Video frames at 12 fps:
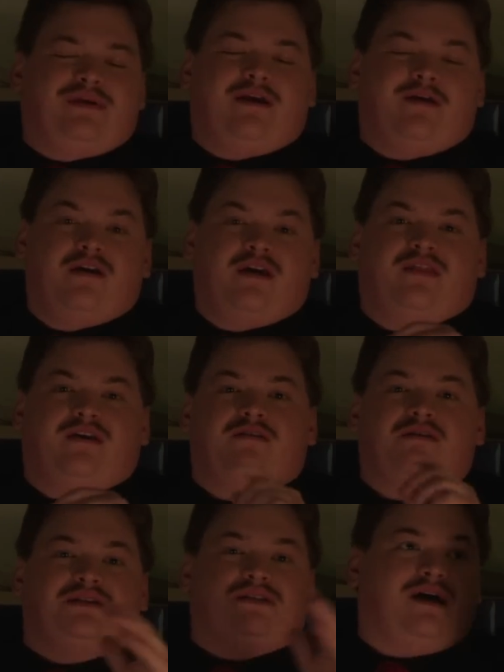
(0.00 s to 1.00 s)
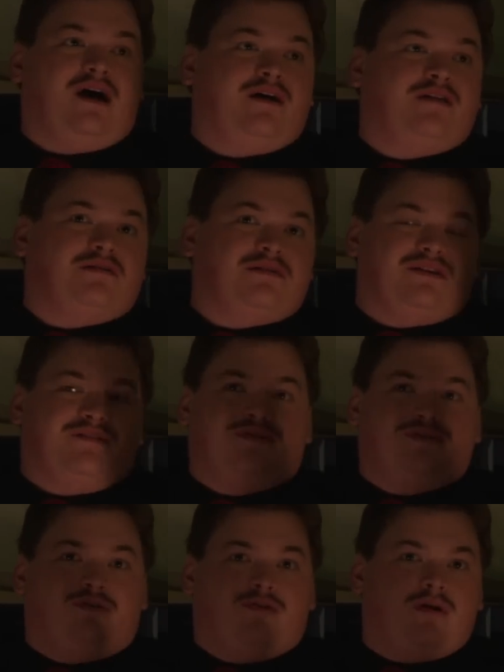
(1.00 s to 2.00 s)
you here. Okay. There is uh, there is a
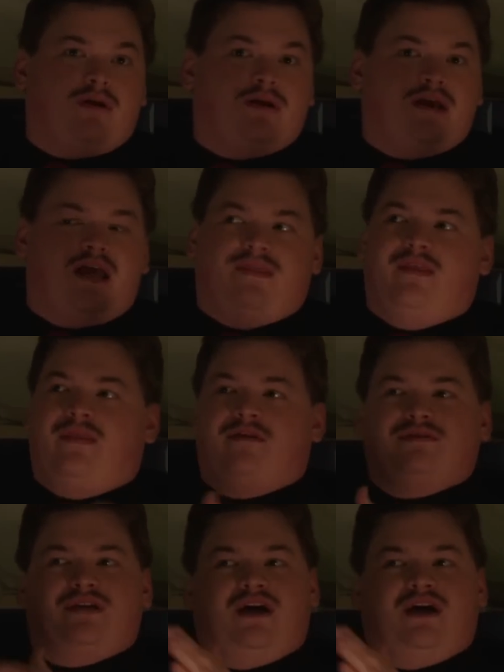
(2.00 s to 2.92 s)
fedora uh -huh. and uh-huh. then there's a